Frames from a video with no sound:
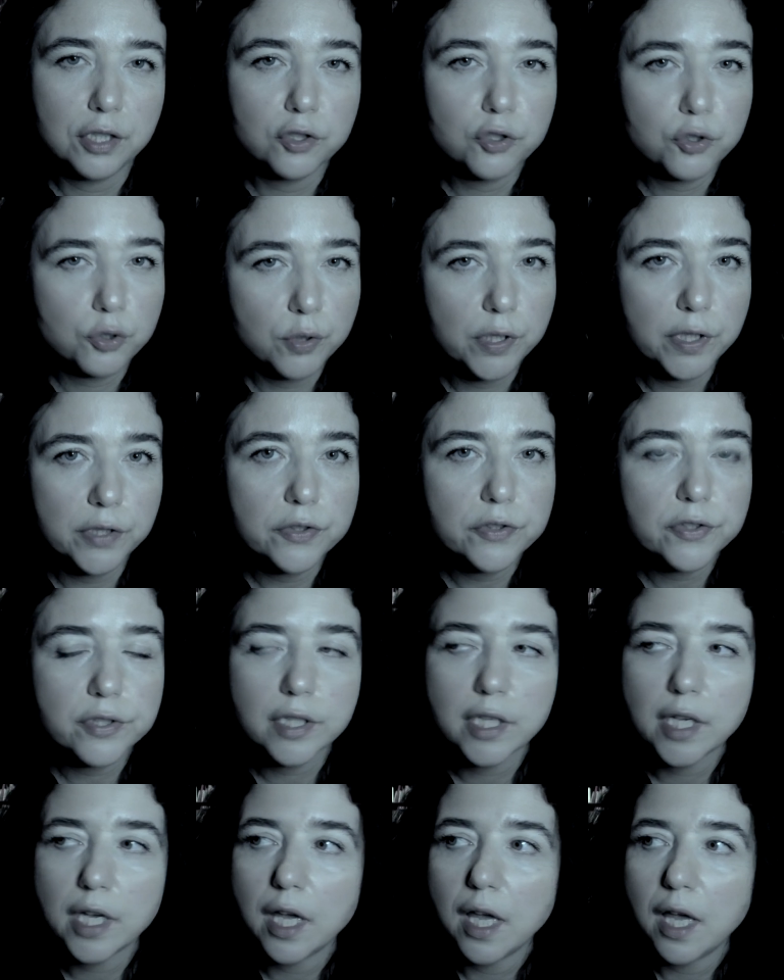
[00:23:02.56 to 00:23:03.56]
students.
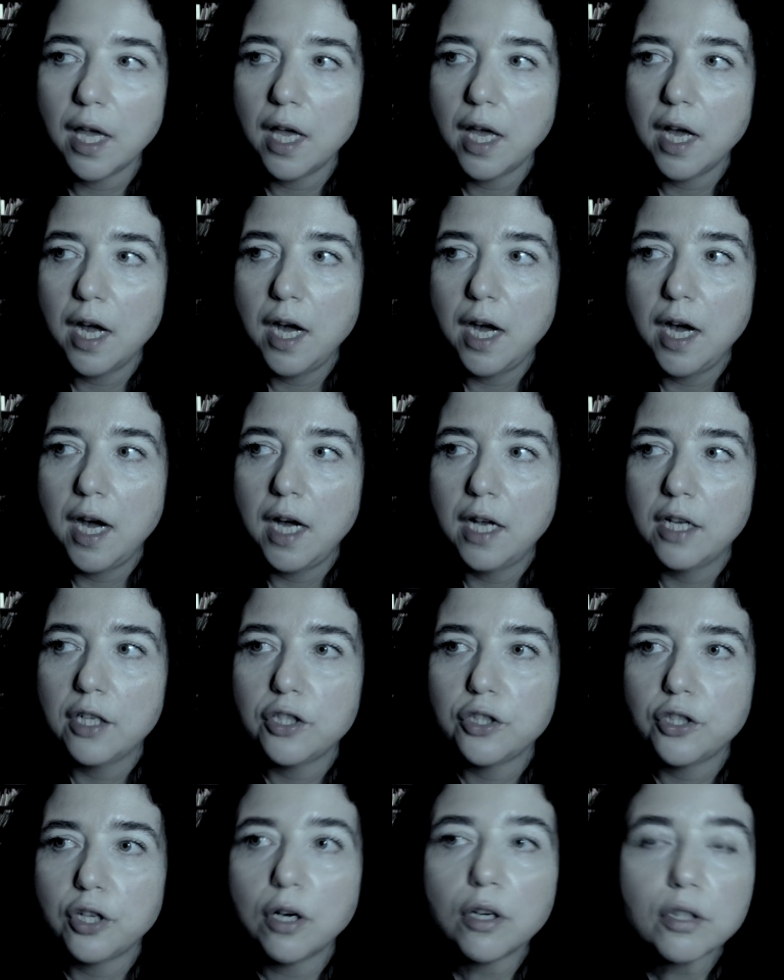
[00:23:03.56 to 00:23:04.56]

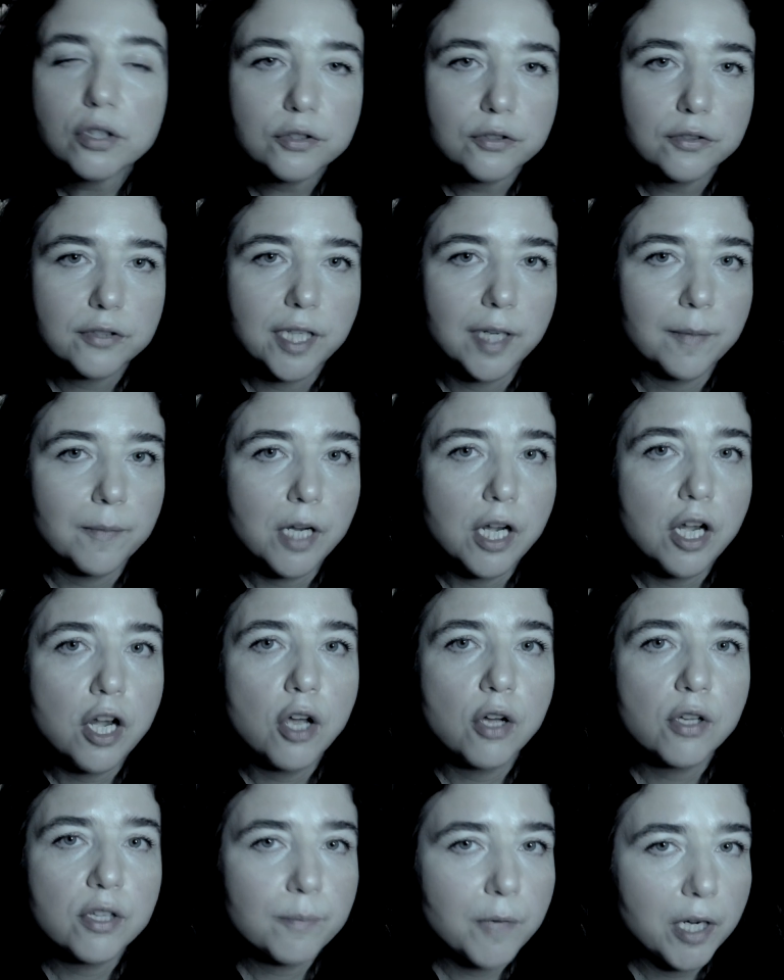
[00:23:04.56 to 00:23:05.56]
Talk to them,
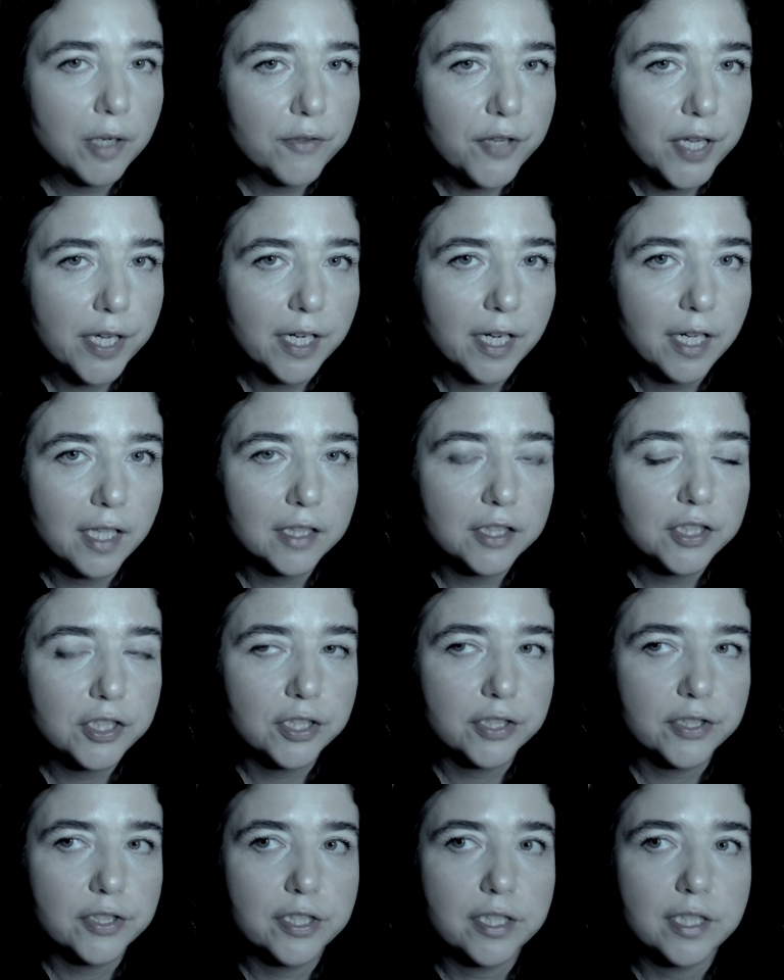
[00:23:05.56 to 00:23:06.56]
learn about their
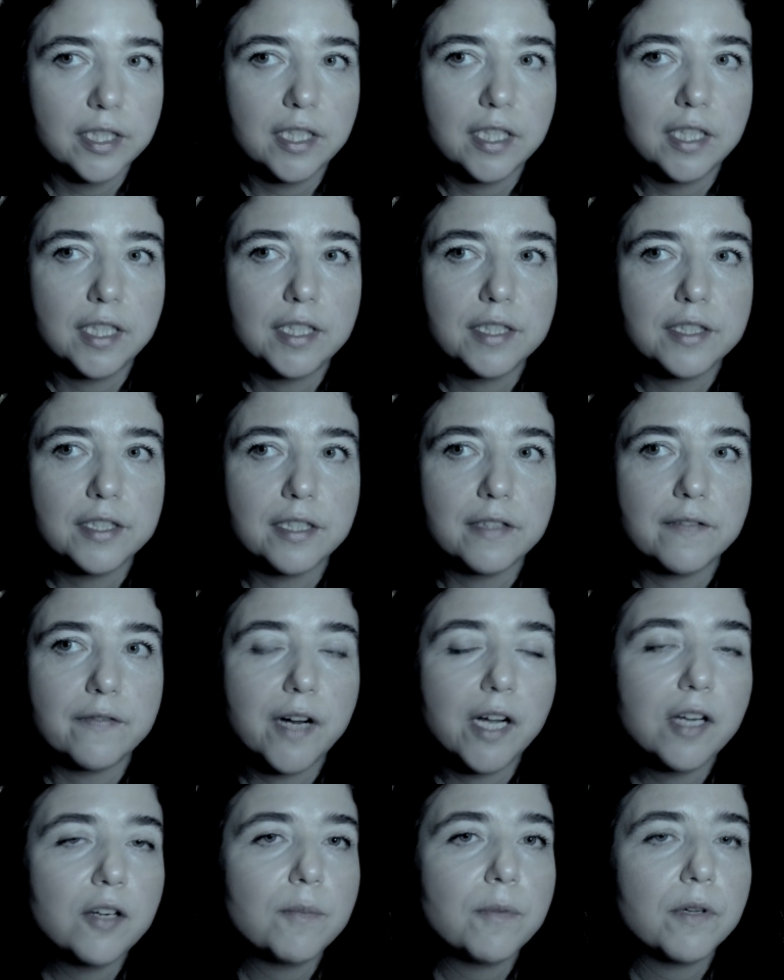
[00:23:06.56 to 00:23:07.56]
cultures. It's
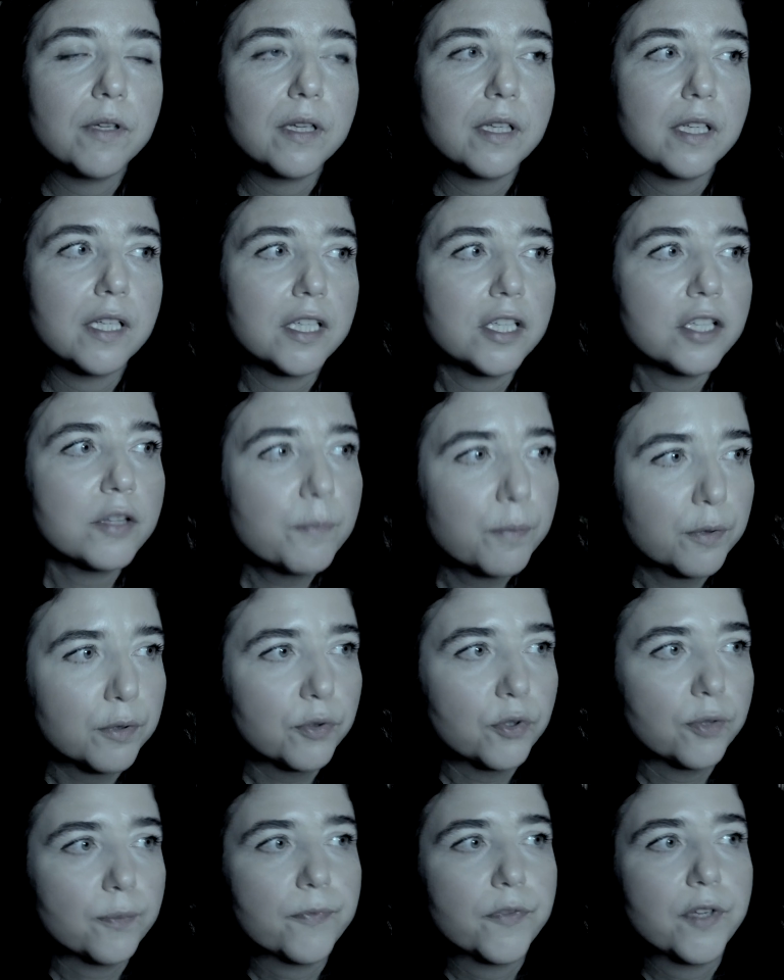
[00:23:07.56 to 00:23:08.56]
invaluable
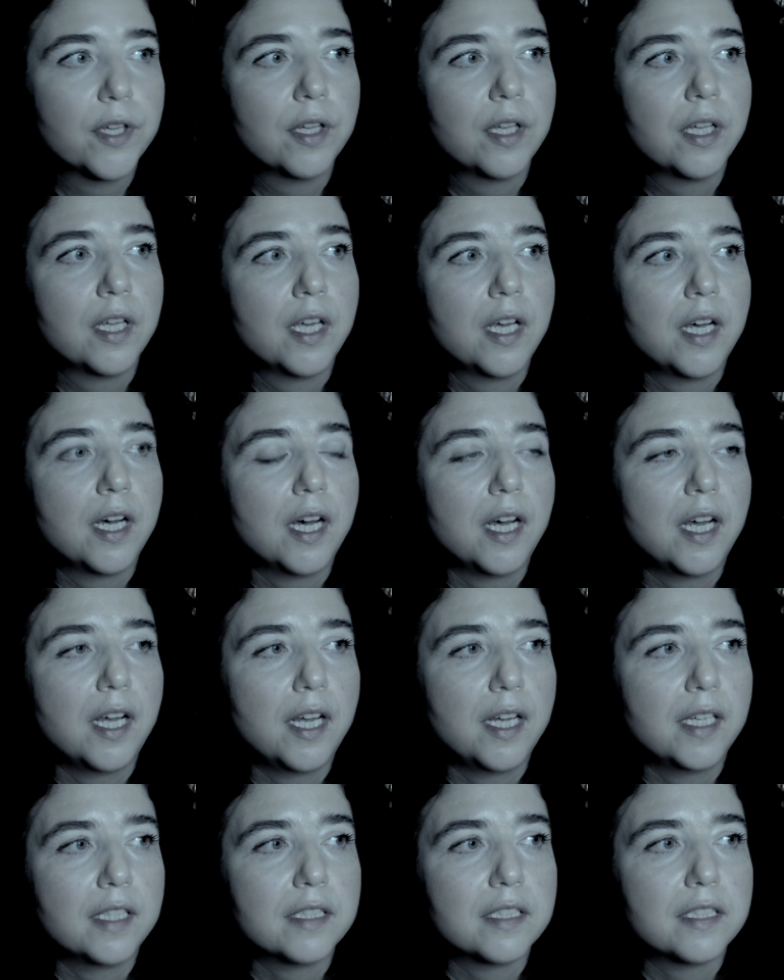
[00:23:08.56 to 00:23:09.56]
input,
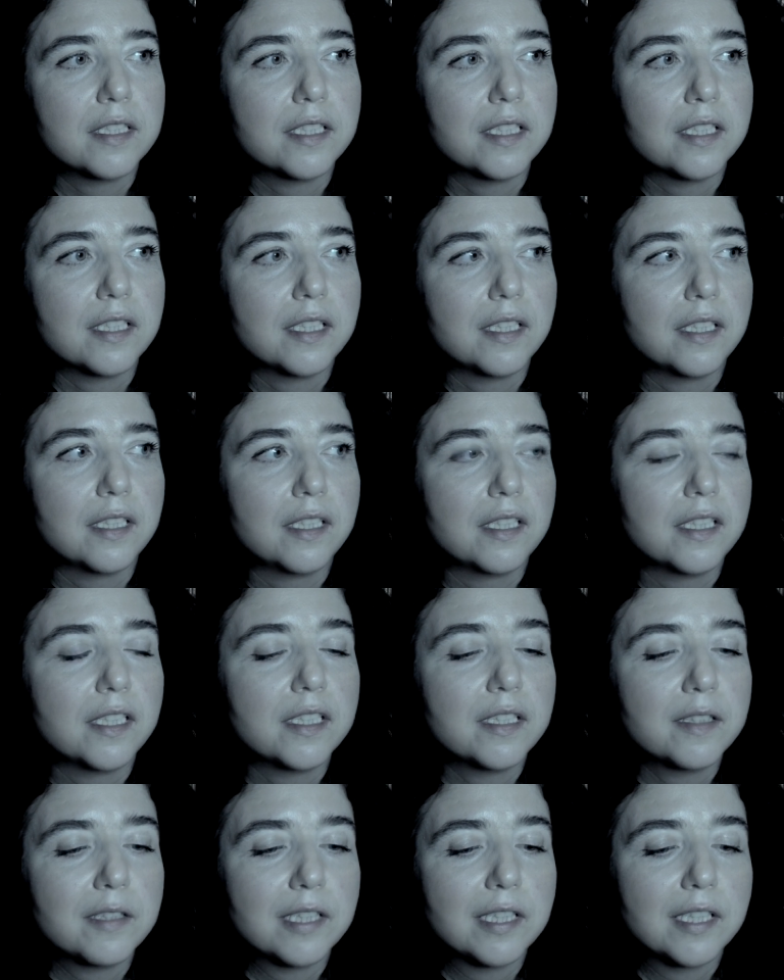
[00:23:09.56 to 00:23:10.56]
and
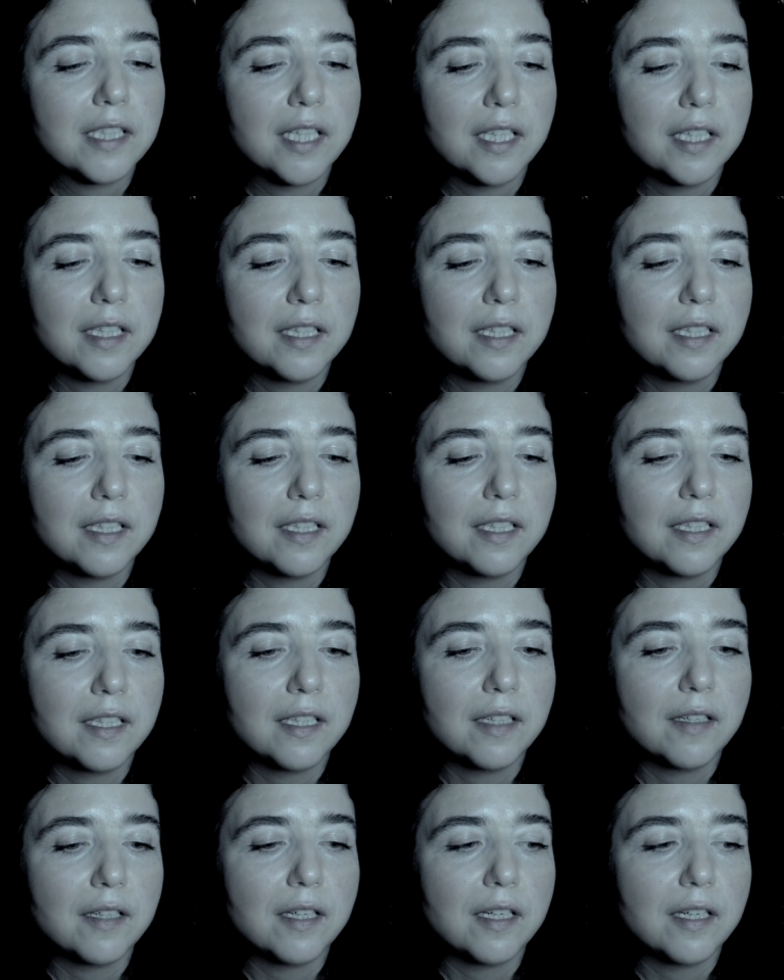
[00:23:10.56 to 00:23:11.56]
it can